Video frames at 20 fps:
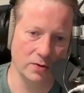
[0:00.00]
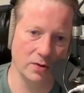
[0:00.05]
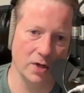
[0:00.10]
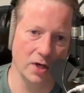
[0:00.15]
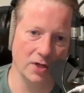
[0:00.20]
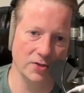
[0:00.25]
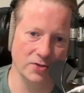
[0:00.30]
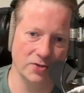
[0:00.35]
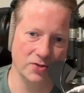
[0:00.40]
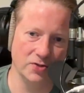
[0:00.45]

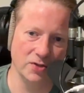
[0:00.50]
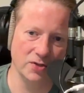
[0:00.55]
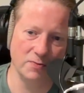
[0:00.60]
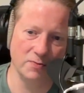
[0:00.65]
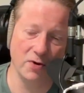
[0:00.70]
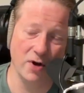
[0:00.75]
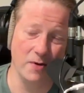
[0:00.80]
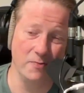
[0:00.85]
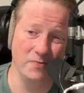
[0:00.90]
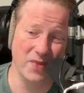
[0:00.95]
causes this
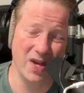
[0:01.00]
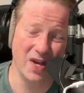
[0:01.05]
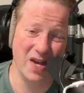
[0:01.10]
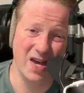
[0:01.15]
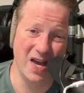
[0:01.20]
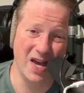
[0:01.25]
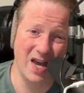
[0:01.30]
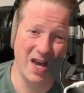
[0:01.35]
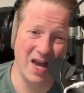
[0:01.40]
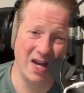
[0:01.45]
problem.
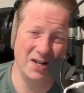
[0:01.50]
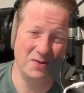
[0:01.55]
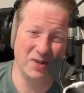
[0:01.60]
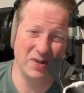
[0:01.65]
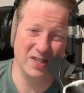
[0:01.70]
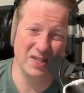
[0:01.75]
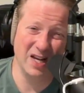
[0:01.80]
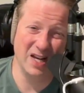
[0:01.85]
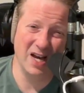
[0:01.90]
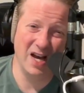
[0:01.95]

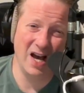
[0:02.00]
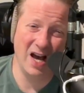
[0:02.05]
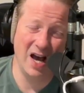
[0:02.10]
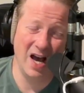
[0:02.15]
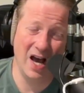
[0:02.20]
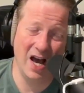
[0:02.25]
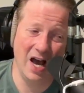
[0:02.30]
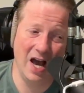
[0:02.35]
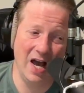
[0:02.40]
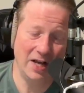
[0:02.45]
Anyway,
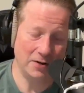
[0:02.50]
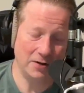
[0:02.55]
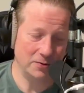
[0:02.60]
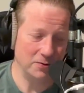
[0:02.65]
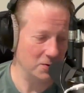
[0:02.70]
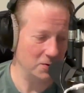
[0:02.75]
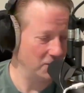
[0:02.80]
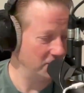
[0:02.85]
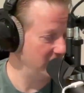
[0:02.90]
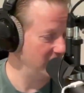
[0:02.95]
I don't
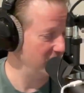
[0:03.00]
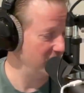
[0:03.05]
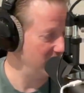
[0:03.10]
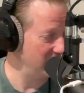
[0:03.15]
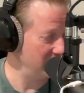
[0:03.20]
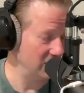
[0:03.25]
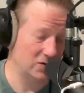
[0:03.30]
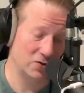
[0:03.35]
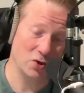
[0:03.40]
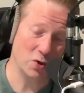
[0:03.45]
know if I've
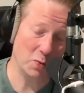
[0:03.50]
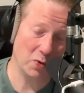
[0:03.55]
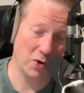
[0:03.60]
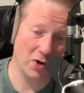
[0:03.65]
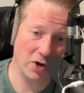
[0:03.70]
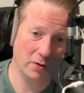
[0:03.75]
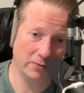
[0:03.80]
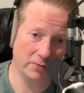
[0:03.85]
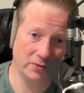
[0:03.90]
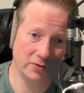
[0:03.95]
been super
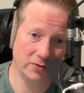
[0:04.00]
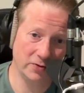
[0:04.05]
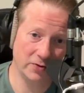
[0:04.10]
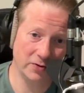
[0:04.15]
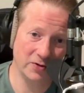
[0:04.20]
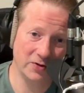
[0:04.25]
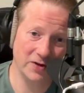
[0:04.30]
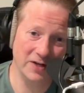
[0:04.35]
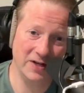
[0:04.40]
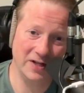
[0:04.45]
helpful or
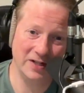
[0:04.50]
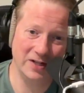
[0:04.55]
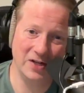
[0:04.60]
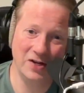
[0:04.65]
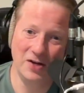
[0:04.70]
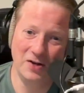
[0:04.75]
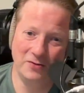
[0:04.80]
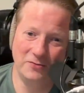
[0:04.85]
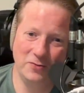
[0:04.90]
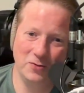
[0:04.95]
not
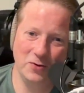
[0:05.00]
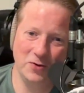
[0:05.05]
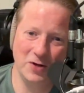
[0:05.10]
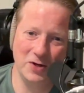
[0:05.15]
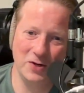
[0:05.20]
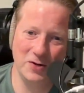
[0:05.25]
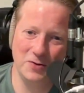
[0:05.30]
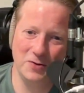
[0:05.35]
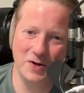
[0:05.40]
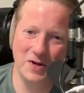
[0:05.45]
for
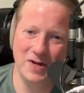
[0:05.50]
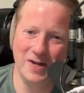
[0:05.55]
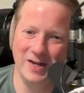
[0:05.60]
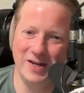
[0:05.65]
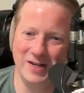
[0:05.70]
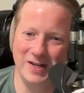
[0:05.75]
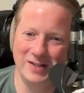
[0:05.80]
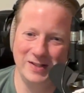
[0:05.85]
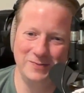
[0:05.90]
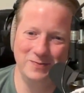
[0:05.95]
you,
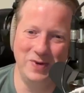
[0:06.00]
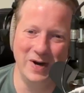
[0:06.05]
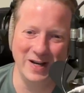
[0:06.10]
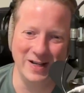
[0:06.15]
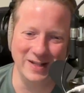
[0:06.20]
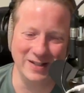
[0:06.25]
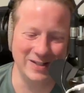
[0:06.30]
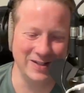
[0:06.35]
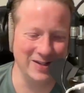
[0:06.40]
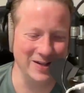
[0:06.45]

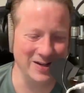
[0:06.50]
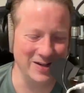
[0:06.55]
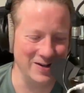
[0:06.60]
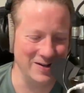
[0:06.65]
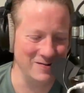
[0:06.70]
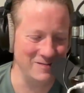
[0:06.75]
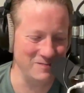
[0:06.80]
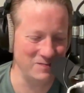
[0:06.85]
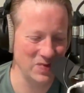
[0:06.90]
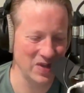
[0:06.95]
but
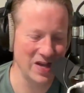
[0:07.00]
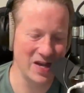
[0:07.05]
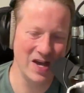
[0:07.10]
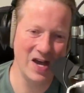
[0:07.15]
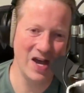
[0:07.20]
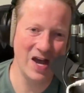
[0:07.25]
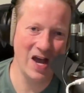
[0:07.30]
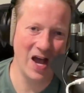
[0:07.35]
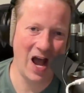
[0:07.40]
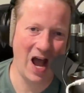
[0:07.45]

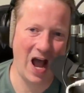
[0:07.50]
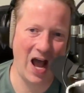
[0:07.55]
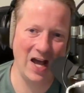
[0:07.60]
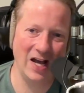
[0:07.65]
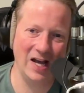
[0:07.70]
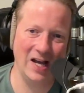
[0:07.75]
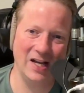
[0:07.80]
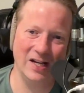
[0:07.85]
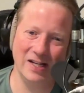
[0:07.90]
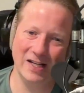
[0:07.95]

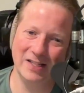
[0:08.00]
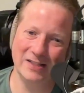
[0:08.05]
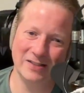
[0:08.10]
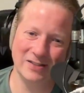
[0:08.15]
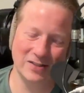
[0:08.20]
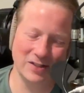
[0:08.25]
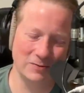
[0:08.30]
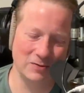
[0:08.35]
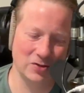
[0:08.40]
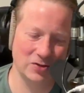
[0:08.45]
as I
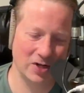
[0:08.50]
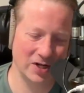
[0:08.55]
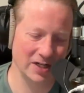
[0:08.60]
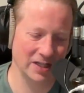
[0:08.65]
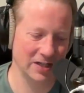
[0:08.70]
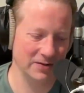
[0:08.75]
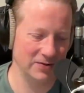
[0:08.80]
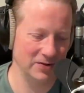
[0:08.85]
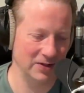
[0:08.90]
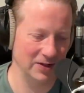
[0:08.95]
said, I'm just trying to
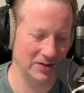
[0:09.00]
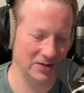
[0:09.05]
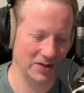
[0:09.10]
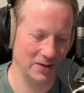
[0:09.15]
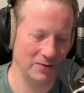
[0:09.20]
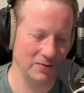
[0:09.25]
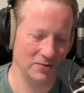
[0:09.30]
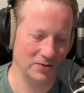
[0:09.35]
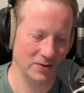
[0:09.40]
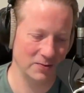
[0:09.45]
give you like
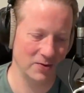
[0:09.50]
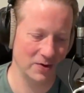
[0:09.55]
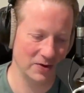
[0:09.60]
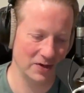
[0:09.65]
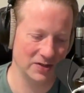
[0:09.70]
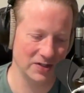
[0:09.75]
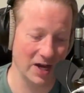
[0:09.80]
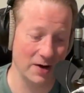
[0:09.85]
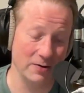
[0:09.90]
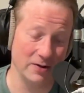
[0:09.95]
some of the things
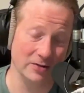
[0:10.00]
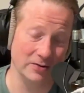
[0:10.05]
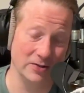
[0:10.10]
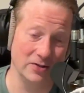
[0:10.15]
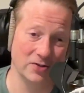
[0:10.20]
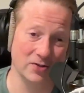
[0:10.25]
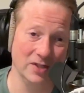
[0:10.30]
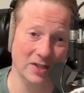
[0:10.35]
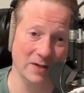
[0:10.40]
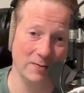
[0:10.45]
I would at least
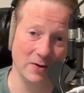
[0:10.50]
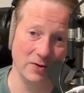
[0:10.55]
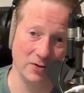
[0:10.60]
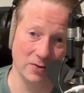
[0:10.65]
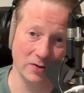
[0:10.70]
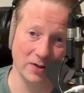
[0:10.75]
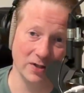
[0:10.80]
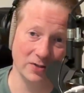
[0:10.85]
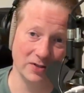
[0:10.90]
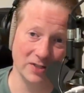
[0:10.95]
think about
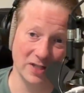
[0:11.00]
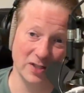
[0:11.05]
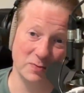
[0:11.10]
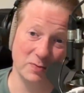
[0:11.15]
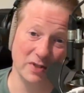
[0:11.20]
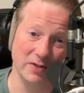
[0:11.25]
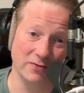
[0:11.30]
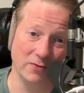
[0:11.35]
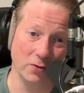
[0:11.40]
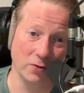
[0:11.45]
doing on the
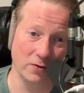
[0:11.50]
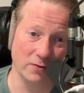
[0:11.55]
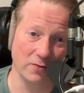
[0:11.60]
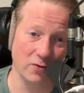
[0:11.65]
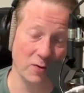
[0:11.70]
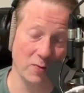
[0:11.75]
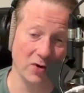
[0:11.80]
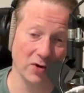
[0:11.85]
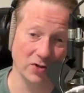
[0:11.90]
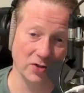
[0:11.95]
SP404
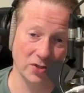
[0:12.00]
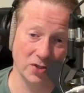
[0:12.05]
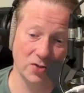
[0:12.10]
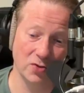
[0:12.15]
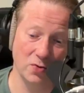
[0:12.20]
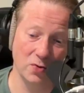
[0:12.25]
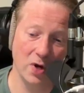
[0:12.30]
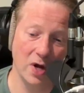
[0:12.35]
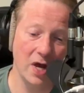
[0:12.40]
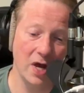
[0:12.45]
Mark
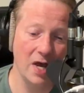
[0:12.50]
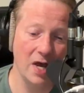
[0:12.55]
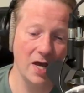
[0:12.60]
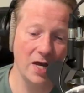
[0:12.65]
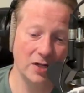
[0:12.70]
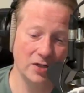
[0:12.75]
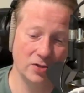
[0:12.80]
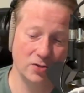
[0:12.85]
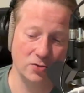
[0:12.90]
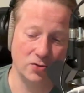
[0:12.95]
II
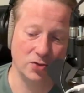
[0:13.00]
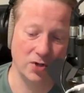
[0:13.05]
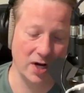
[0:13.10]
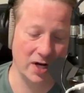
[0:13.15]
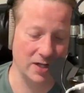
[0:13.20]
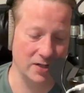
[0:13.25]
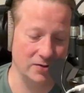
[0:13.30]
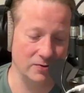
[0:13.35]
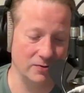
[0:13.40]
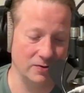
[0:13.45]
to try
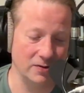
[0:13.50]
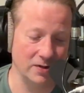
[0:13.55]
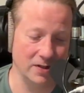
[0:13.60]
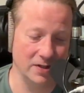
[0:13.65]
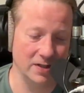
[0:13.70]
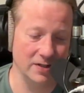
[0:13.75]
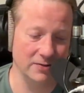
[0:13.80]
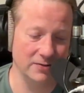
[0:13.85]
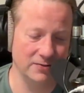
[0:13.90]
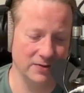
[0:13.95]
and
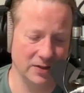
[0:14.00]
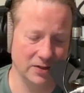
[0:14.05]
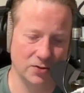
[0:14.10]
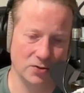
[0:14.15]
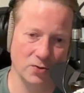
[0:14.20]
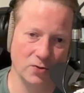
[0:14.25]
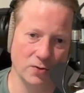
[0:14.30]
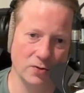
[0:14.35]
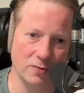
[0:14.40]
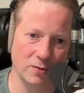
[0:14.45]
fix
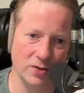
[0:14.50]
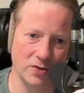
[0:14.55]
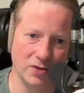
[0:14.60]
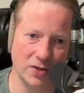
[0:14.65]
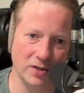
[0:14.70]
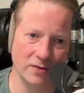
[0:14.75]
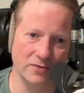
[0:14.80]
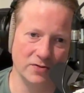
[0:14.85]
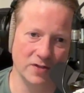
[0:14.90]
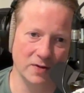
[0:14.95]
or
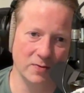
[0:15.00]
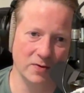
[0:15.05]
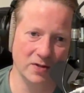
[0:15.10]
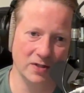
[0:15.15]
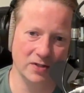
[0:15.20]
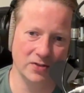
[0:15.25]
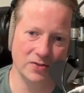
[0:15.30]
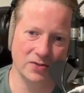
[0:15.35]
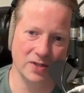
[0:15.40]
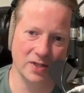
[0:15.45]
resolve some of
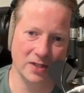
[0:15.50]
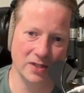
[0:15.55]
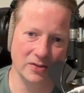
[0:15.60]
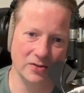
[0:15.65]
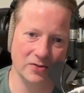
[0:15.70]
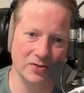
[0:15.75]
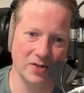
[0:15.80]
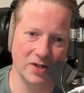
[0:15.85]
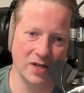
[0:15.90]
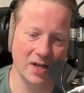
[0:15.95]
these
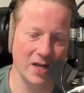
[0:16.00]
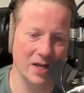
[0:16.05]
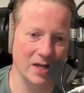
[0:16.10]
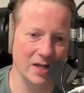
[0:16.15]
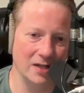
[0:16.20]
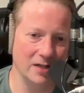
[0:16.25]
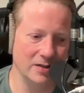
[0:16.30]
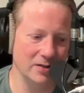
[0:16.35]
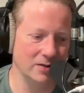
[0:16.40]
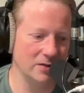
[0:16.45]
things
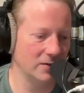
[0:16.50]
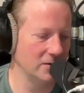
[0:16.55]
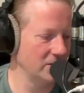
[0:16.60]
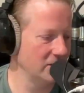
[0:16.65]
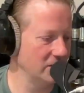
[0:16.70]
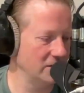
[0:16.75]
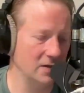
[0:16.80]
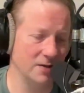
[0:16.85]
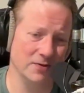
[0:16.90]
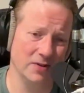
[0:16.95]
and
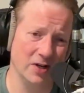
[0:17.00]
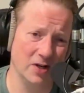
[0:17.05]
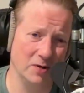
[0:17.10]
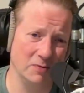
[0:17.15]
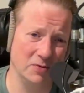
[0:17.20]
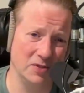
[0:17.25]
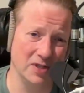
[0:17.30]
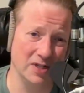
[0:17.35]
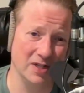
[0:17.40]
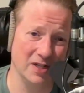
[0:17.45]
see if it
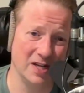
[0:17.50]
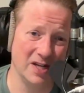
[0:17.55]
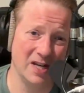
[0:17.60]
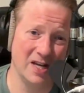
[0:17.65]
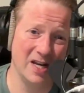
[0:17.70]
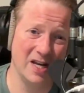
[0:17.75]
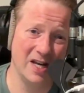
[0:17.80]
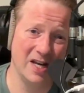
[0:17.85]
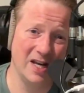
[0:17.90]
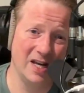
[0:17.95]
helps you.
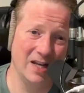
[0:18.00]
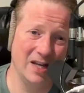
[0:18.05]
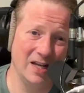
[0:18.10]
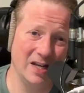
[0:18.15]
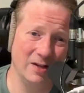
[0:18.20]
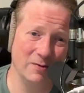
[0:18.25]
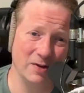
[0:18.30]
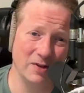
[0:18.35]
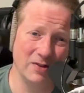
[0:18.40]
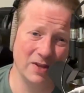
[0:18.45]

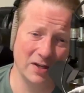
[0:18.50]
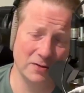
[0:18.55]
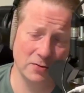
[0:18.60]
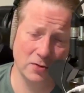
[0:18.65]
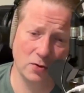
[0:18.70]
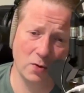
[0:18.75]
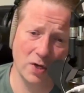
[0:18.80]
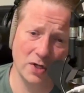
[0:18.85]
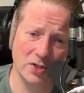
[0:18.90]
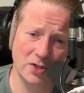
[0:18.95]
Anyway, thanks for the
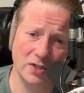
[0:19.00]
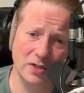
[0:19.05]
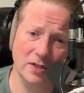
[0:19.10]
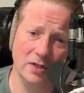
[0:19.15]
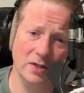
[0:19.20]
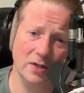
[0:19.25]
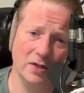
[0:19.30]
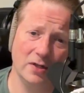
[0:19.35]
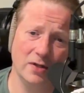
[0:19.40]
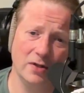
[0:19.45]
question.
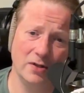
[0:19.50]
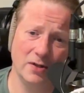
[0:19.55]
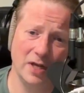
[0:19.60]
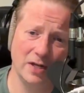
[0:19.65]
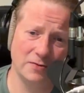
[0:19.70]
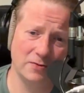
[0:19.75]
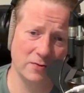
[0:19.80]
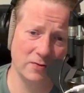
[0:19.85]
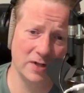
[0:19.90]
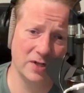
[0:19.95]
Thanks
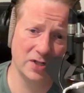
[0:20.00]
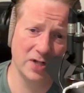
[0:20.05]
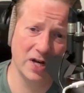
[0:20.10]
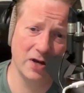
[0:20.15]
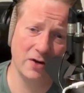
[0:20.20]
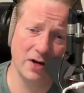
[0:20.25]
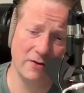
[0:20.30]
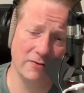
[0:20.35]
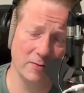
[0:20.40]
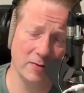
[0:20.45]
for reaching out.
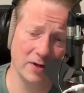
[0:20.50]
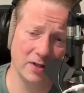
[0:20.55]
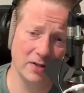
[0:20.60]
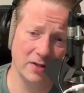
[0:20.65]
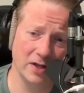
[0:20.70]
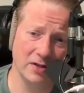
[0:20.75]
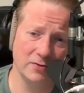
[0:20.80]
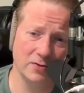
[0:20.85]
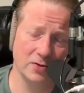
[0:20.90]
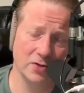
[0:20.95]
Everybody,
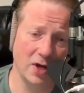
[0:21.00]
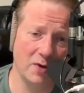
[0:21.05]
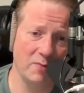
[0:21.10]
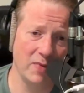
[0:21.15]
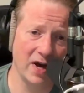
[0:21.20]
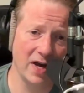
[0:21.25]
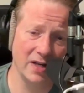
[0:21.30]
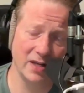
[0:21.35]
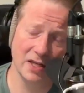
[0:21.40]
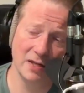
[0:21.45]
thanks for stopping
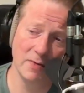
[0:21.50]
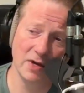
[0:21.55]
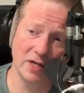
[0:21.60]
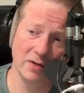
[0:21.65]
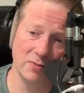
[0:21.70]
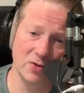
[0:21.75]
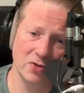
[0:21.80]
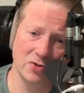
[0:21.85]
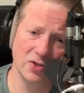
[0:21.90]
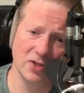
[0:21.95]
by. Keep making
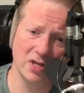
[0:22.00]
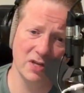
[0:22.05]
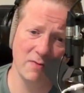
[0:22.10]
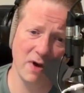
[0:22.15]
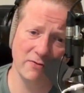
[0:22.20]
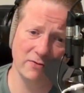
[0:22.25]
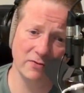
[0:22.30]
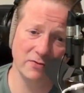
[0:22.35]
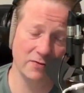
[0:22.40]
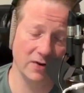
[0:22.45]
music. Keep
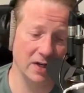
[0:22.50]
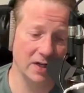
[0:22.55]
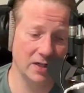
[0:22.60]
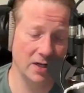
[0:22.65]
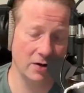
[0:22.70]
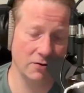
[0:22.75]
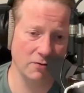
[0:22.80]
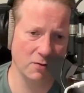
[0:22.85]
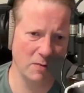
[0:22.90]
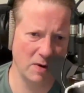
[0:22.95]
having fun.
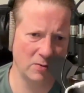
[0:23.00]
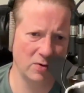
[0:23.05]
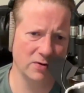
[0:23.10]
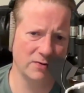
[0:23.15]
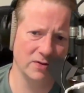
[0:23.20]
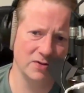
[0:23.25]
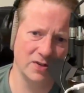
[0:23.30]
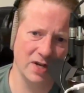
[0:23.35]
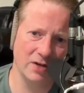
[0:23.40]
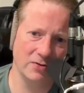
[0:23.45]
Remember, if
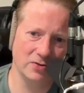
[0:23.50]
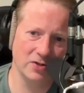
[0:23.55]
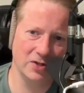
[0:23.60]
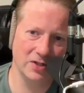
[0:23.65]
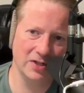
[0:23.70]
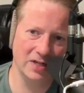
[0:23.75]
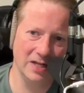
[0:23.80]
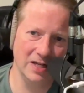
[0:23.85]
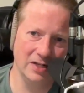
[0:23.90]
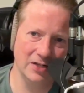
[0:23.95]
it sounds good,
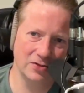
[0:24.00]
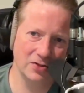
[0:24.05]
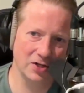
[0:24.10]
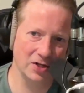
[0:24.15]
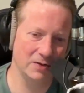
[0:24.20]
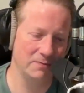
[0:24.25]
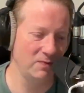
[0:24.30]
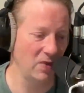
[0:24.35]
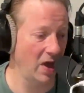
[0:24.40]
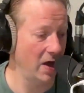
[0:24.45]
it is
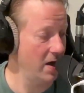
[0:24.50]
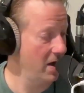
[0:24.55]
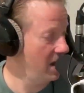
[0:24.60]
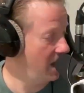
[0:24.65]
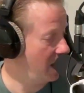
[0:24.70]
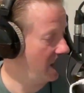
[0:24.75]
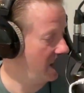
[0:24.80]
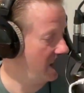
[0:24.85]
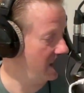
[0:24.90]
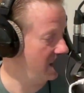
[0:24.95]
good.
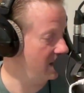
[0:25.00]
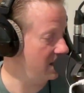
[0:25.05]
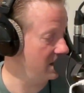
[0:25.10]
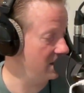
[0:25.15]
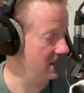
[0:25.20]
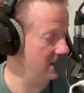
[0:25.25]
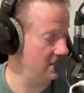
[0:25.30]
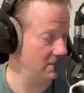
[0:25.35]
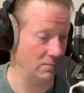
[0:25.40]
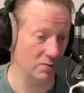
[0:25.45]
And